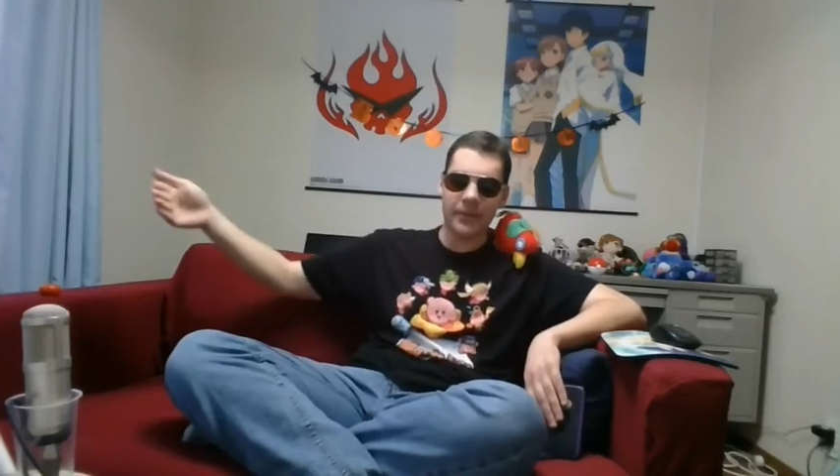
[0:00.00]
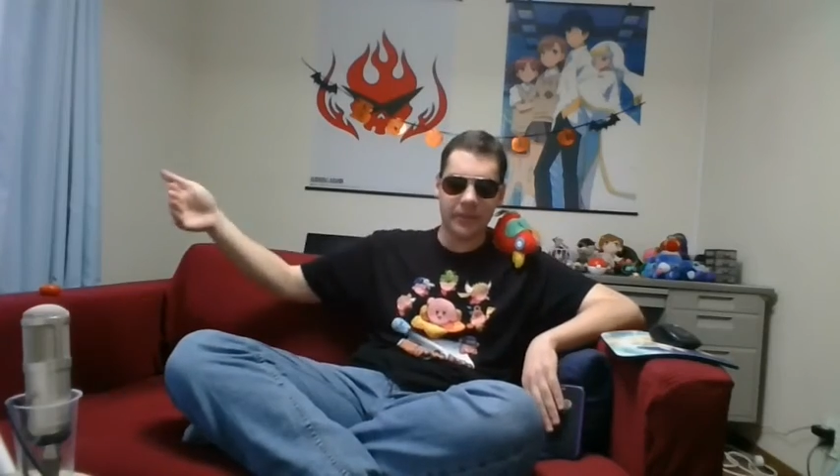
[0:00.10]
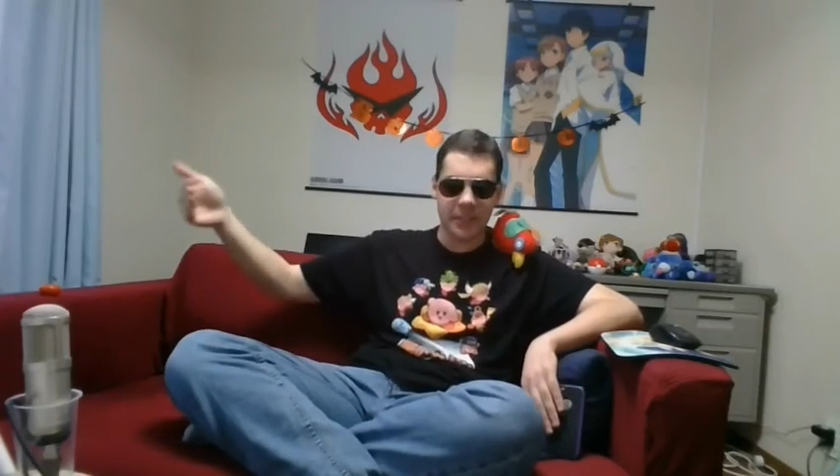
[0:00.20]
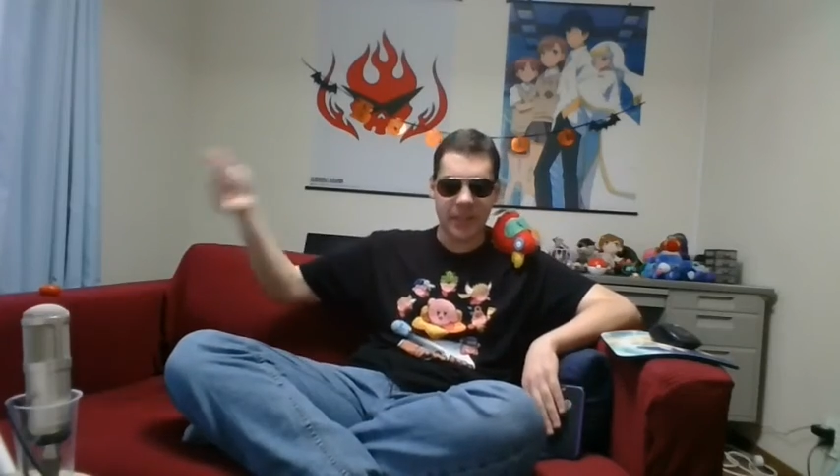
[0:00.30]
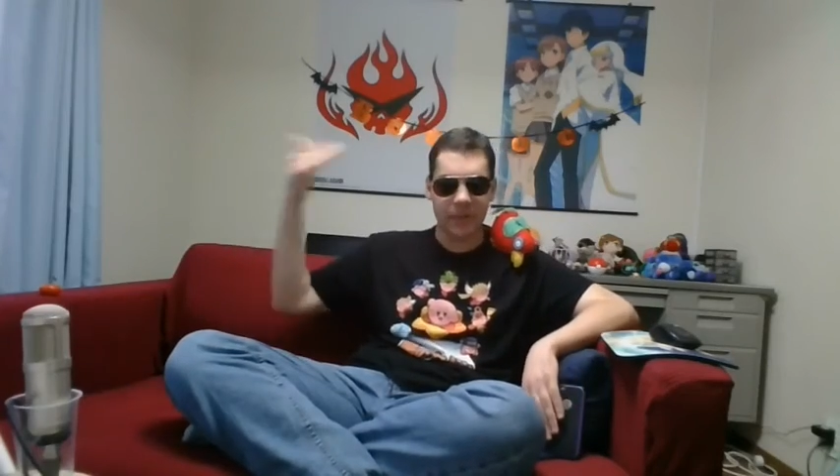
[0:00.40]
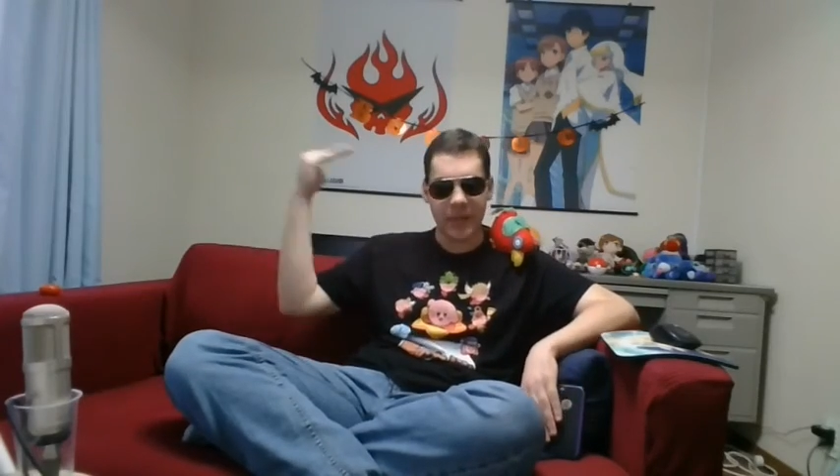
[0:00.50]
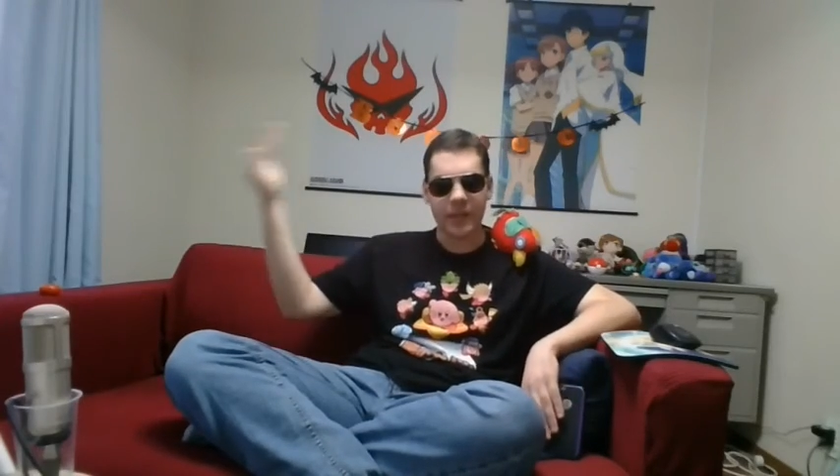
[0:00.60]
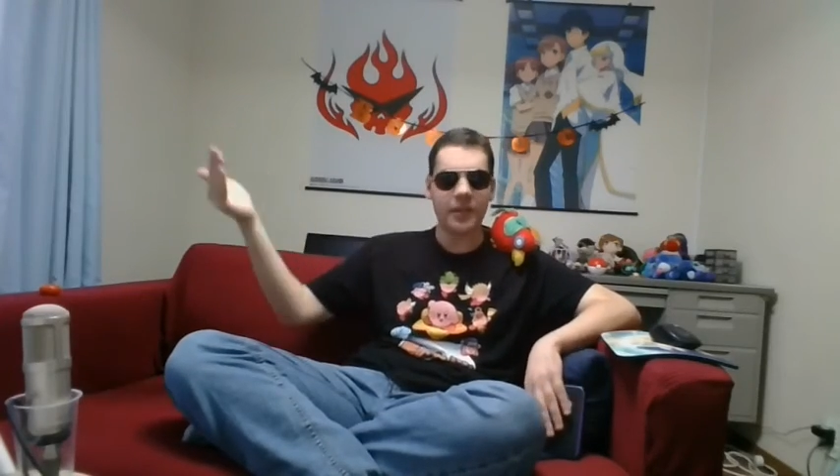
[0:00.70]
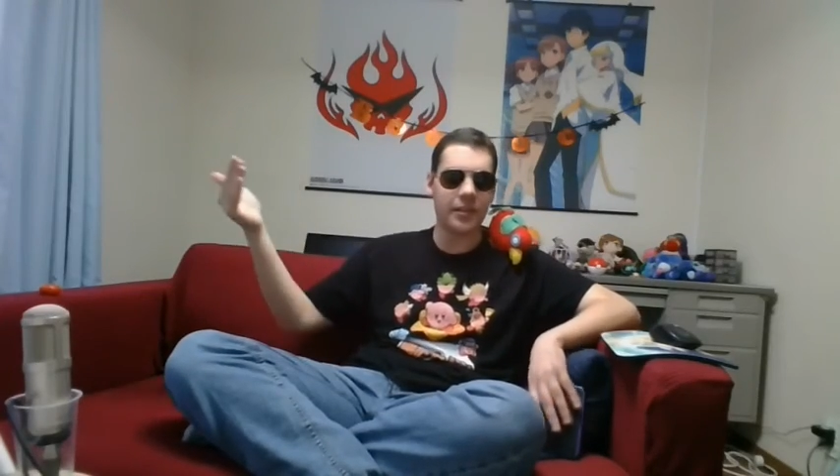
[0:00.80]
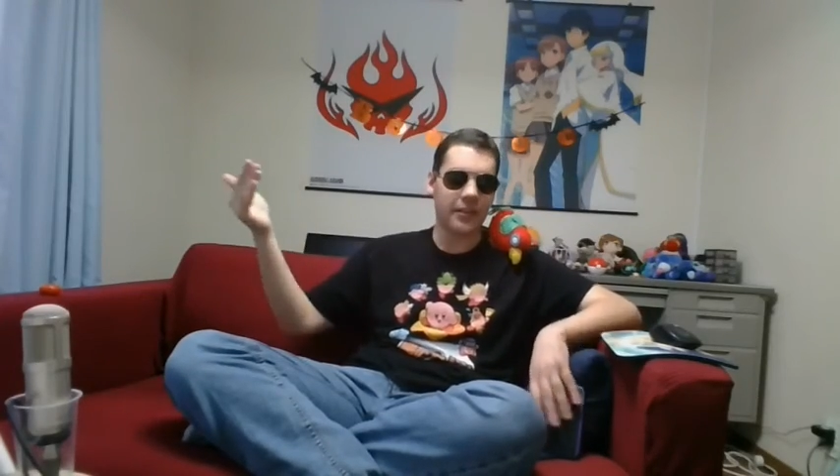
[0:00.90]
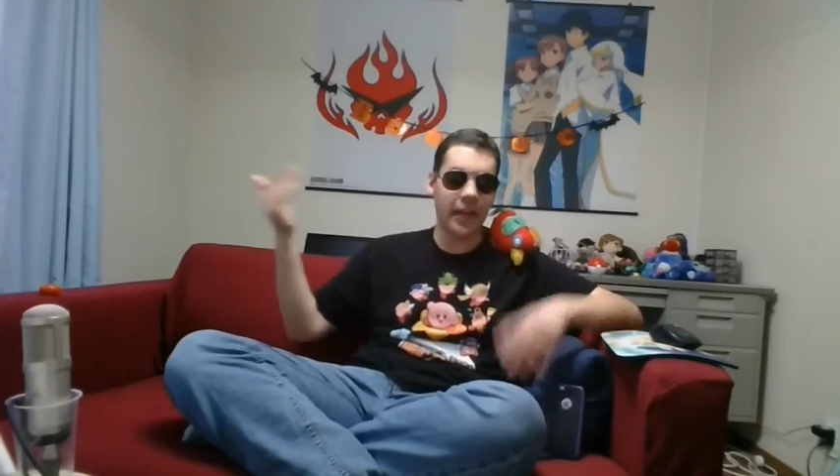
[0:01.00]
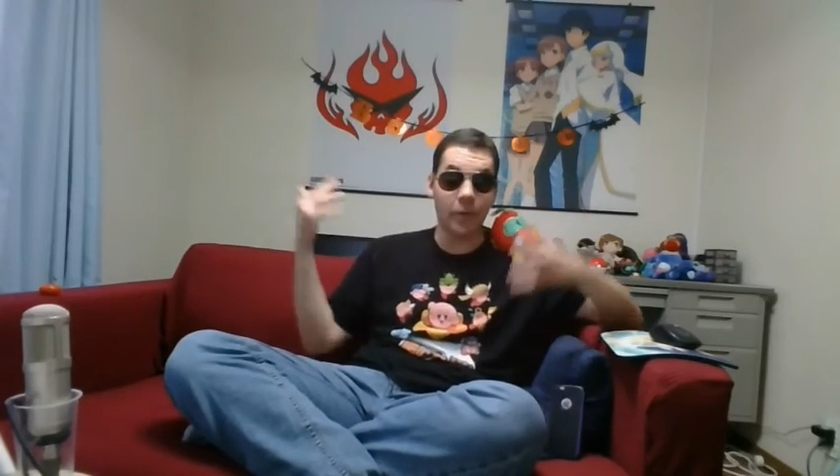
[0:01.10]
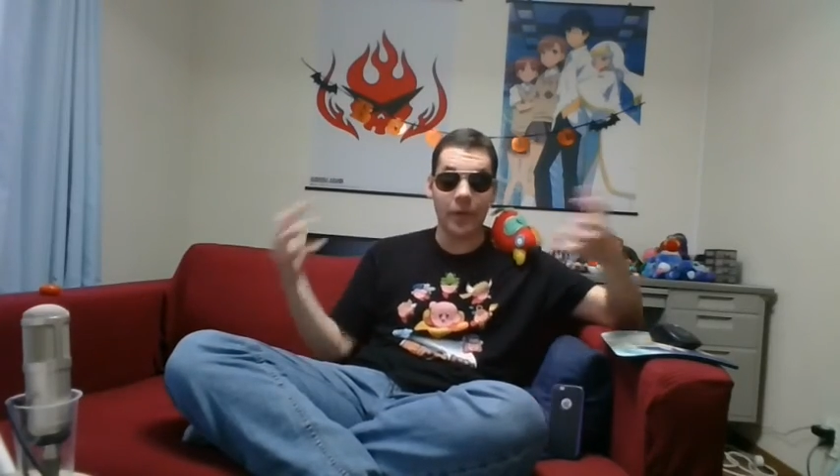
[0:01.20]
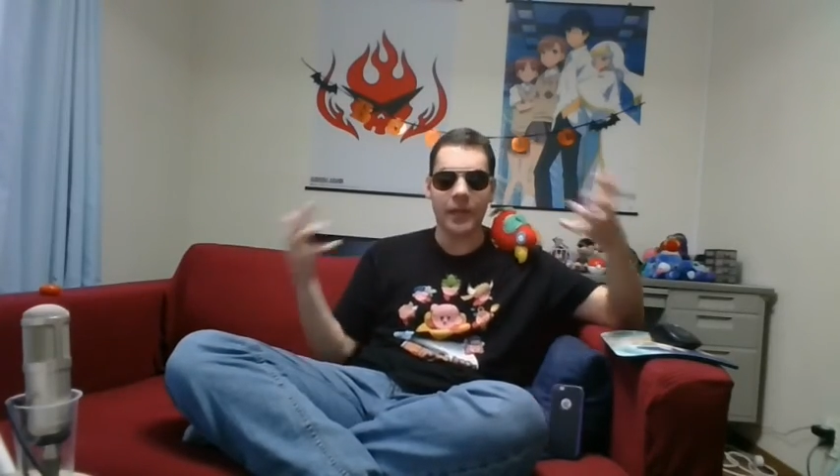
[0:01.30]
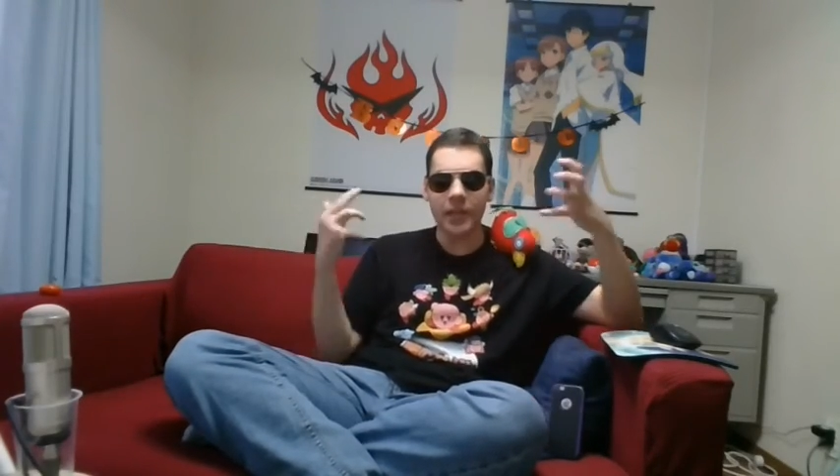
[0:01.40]
which I want a car. I
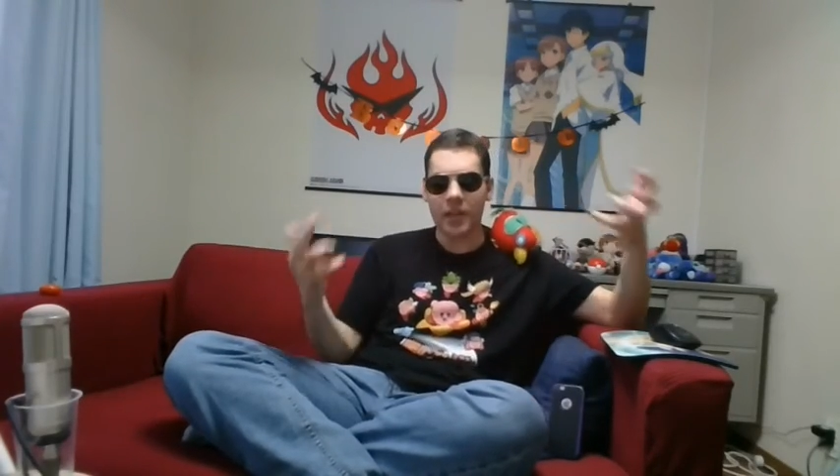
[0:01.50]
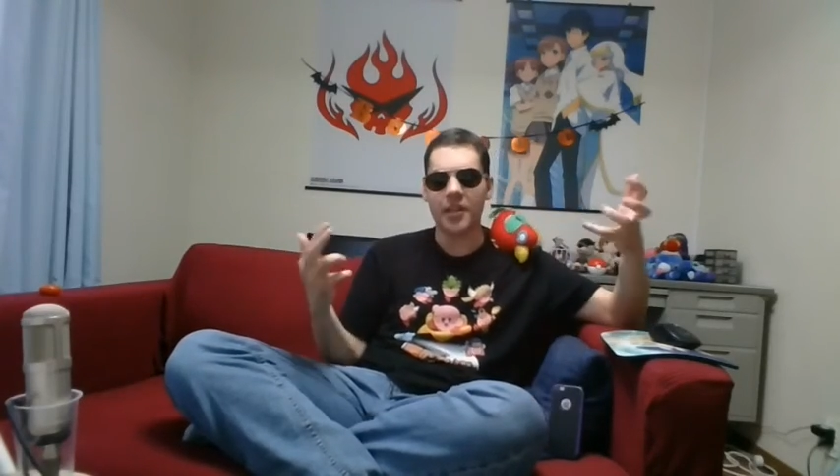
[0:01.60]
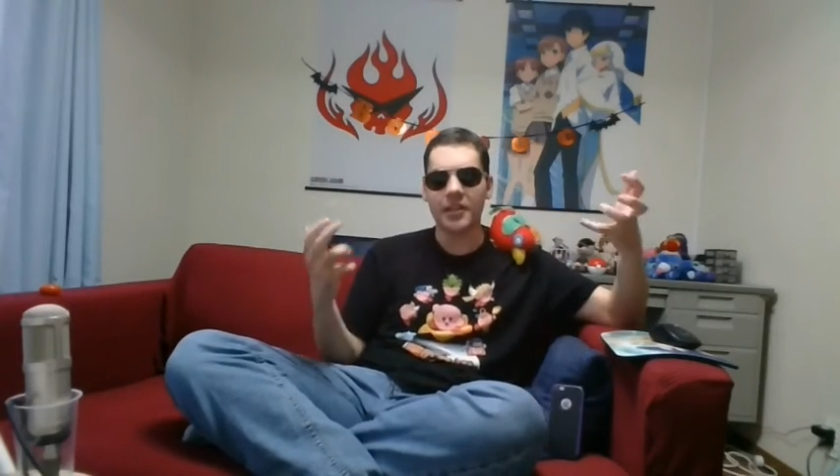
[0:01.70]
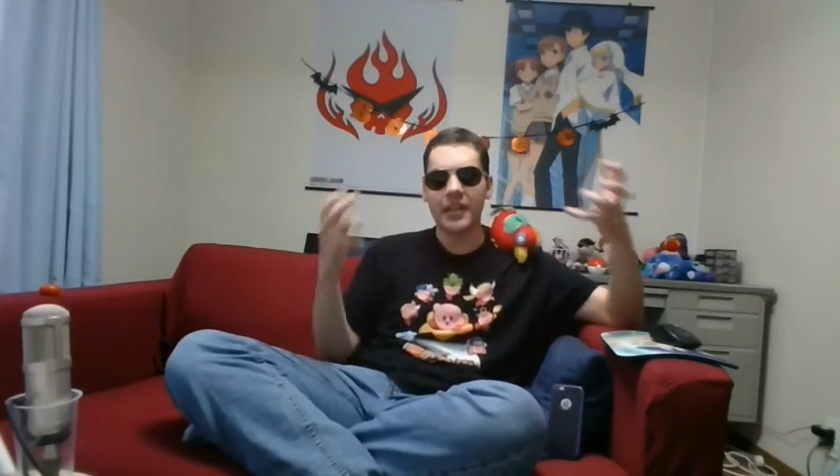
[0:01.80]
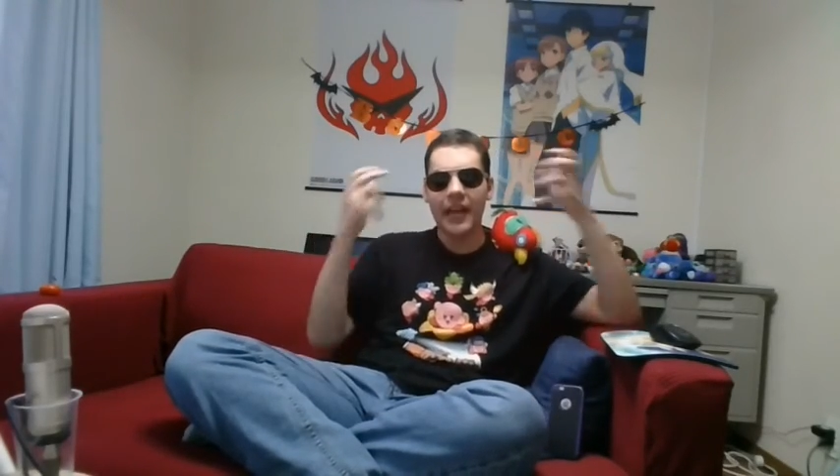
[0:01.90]
want a car.